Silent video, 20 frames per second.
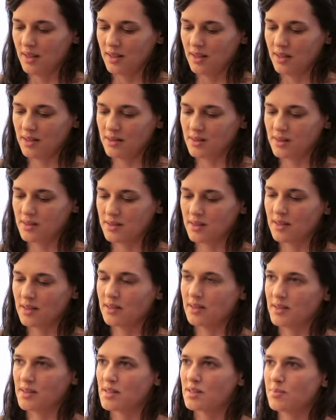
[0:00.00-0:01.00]
It's
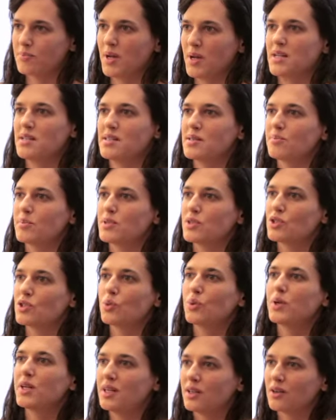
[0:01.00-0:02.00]
in the space
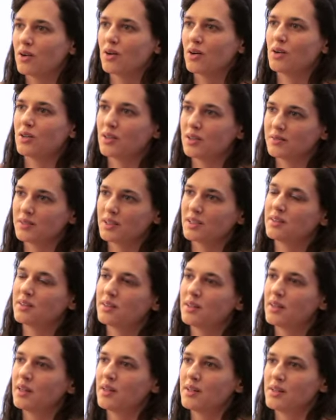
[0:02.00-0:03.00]
between all of it.
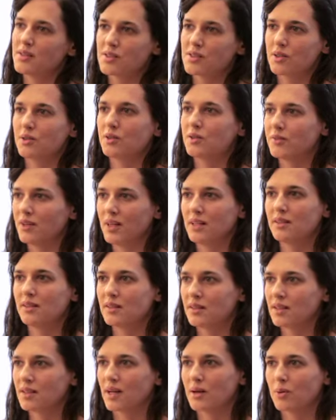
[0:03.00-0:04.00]
So, if
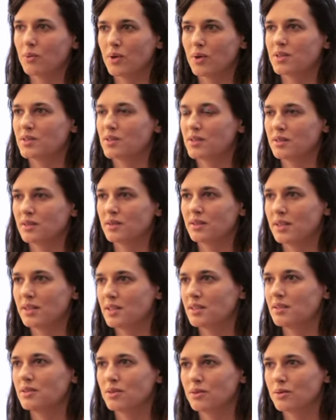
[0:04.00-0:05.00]
anything, I want to
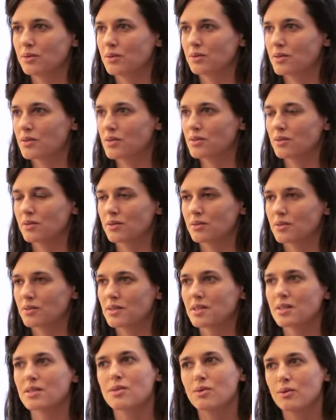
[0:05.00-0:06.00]
lead to a certain
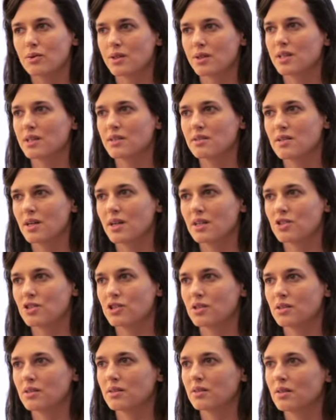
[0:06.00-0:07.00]

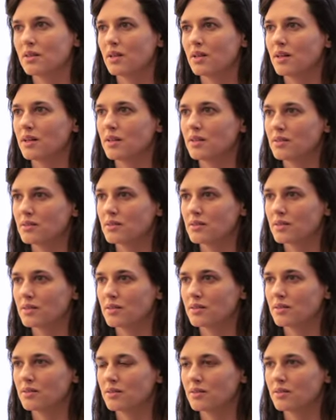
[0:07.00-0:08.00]
disorientation and
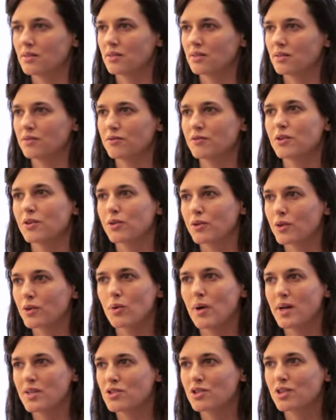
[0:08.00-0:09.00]
a, a further
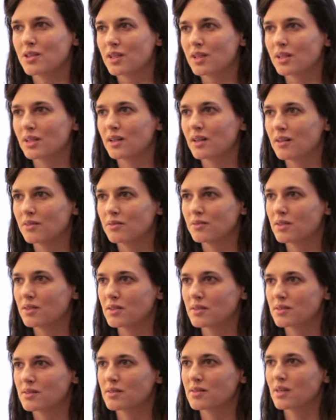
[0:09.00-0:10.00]
questioning of
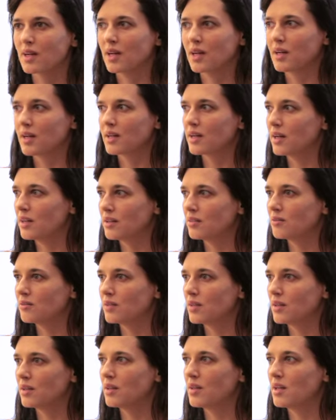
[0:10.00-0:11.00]
this kind
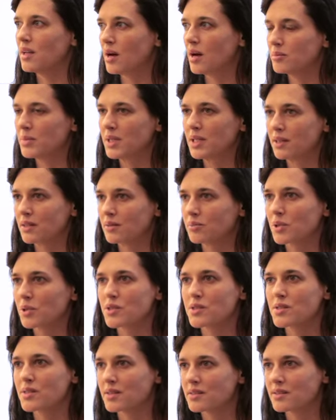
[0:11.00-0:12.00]
of numbing
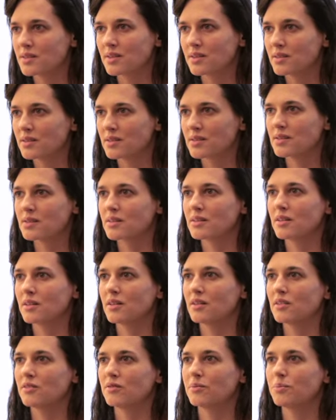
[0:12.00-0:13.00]
persistence
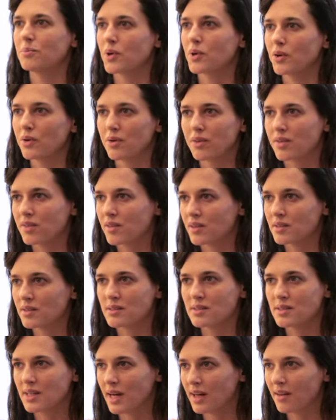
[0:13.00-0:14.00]
of birth
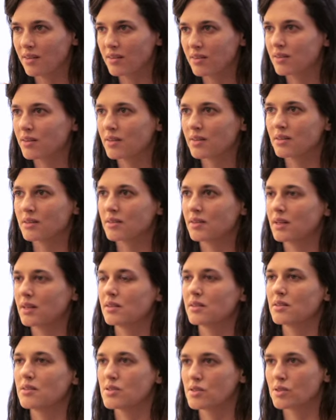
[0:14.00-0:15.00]
and death and
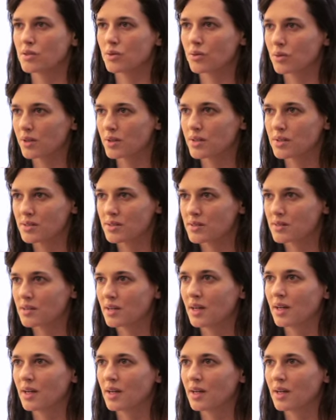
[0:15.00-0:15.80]
that these stories